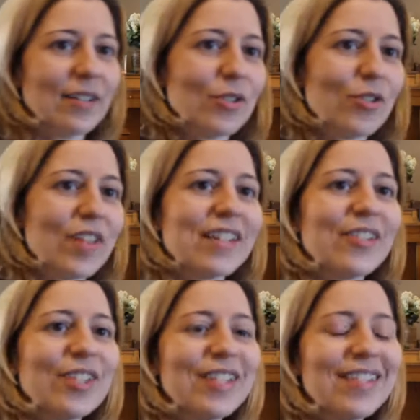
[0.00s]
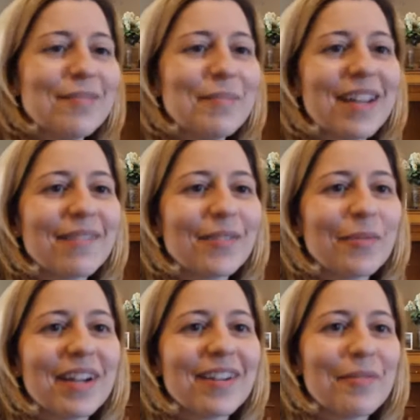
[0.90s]
so that you can see me
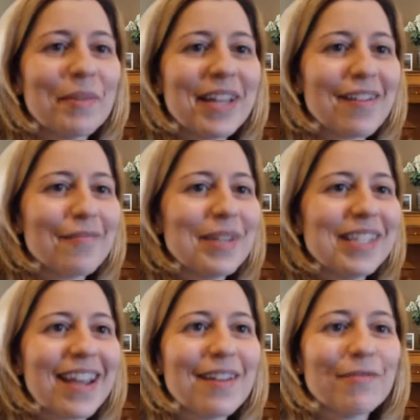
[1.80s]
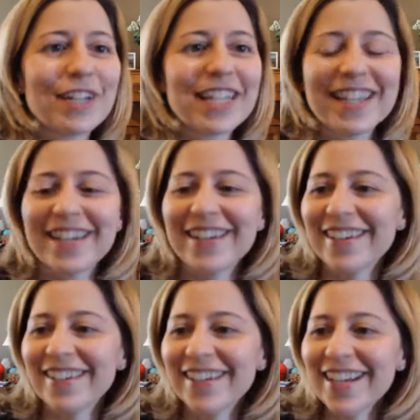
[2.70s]
everywhere. When we have Miss Avery
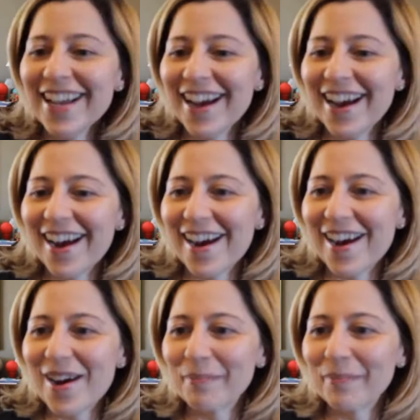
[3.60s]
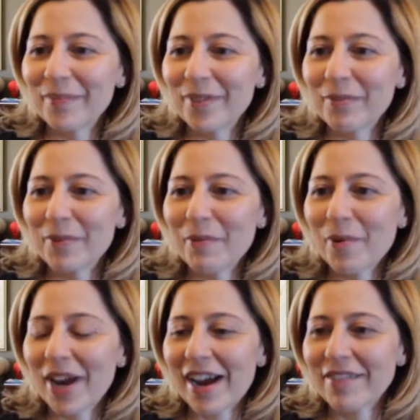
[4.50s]
here, we
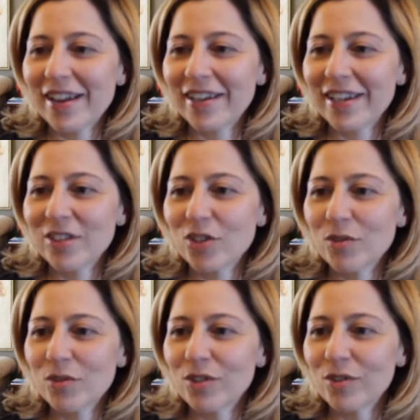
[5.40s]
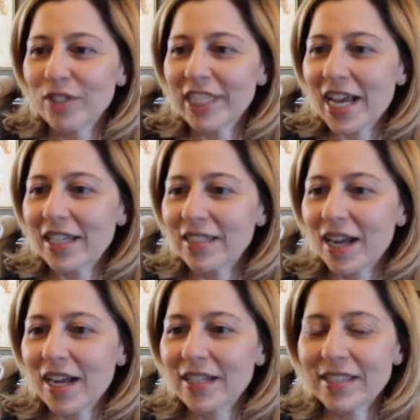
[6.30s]
won't have that issue. So yes,
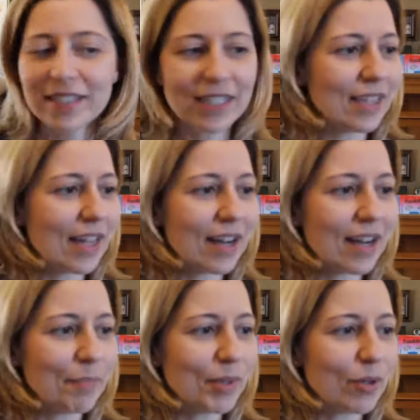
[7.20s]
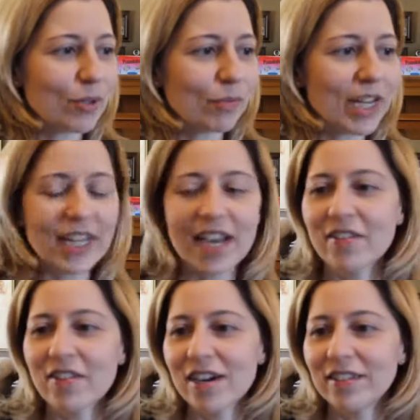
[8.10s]
I see that up close right
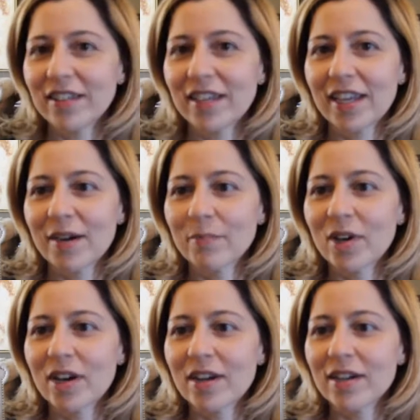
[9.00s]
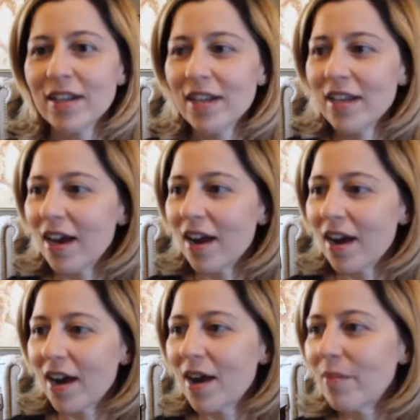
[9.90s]
now on the camera.
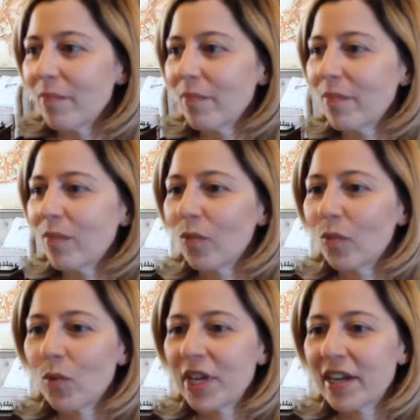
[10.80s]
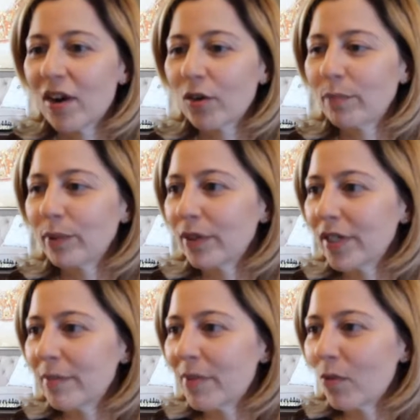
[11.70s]
We are
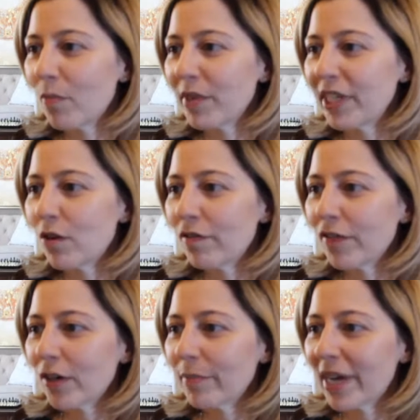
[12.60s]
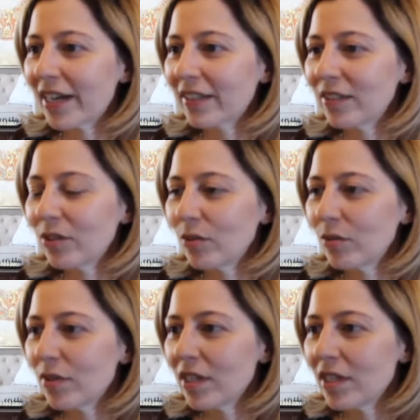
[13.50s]
blurry, but when we go far back
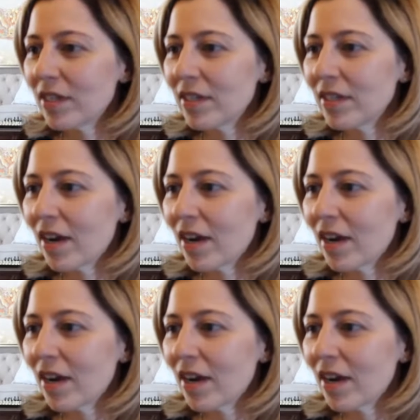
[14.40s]
to the